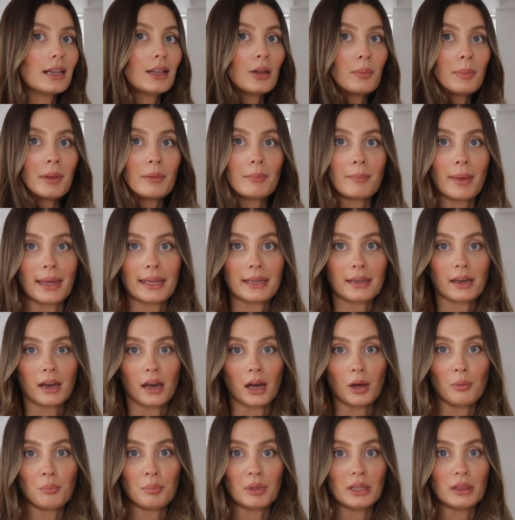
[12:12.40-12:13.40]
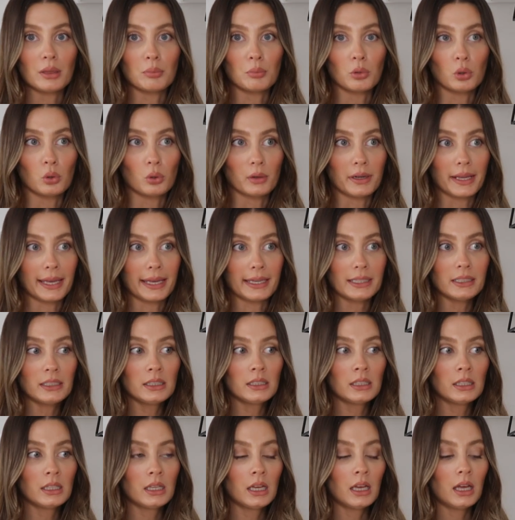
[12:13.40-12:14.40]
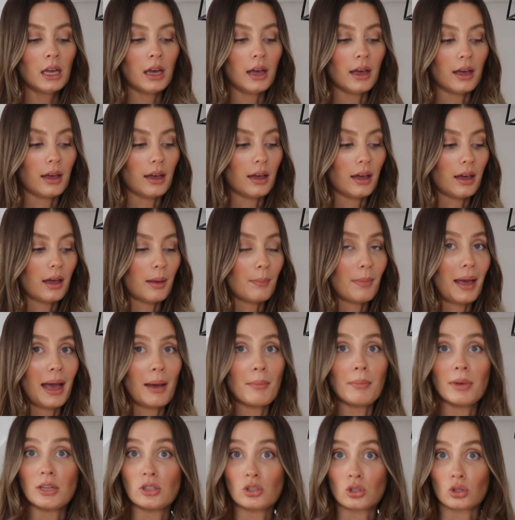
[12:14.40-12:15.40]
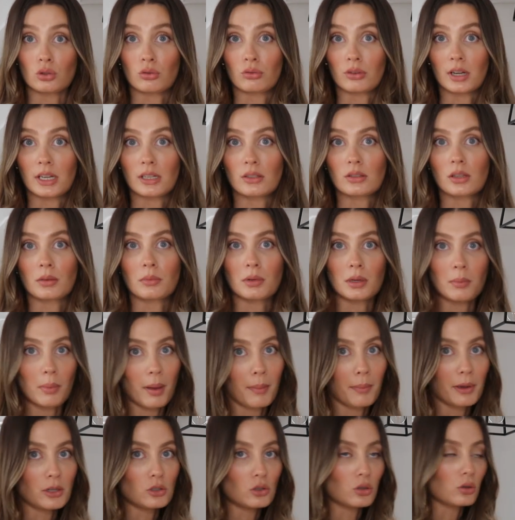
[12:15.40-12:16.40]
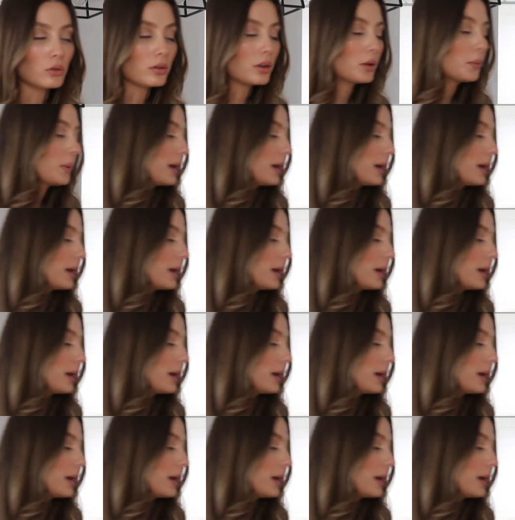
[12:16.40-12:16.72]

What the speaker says: a little bit of makeup in the morning. And my jewellery, so I'm going to put my jewellery